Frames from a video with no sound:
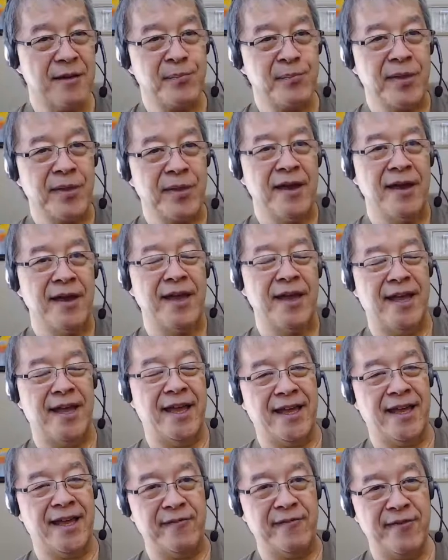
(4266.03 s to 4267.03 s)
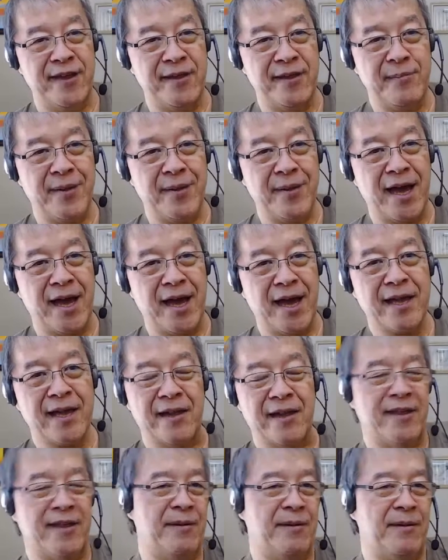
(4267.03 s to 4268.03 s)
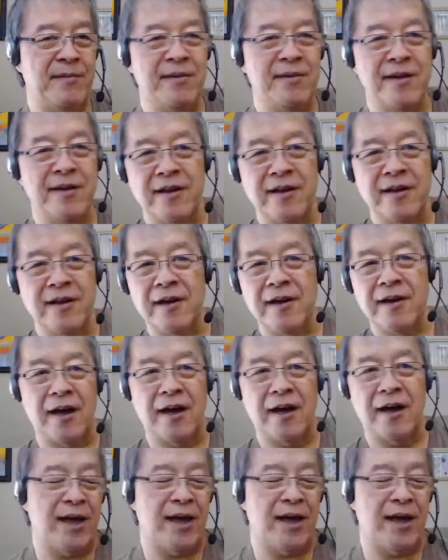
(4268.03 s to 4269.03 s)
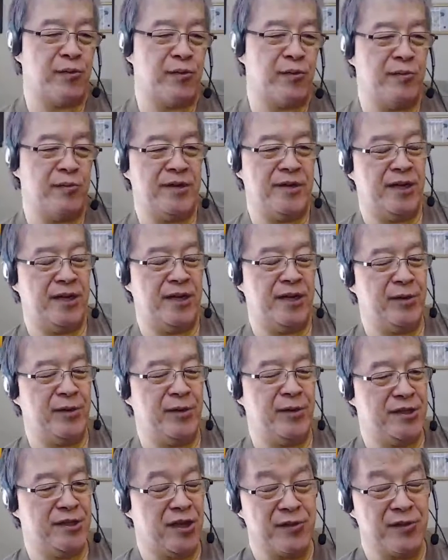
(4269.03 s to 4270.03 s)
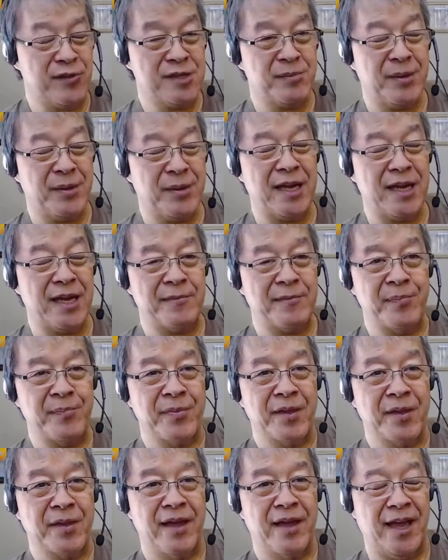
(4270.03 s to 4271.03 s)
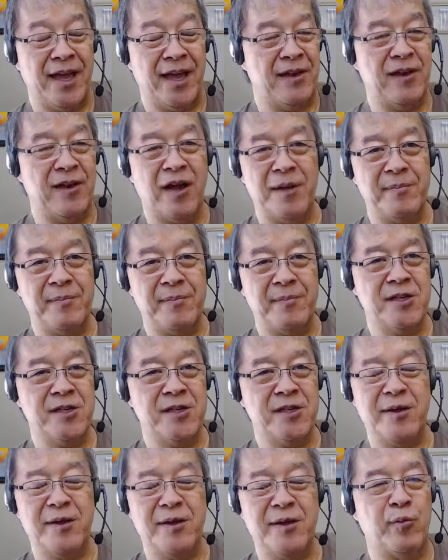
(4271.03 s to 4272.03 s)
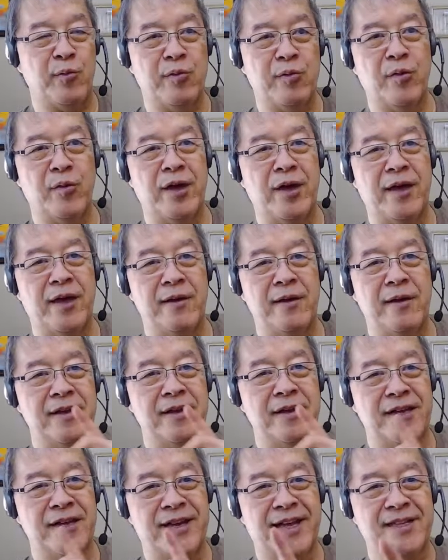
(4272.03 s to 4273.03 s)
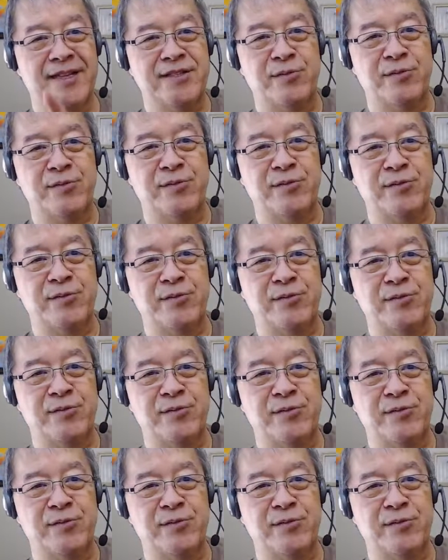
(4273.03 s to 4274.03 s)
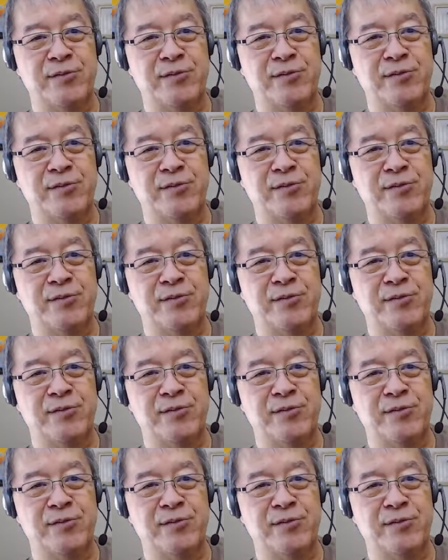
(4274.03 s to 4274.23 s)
and get feedback, and then allow the group to hear each other speak and not just be a one-way connection with me and you,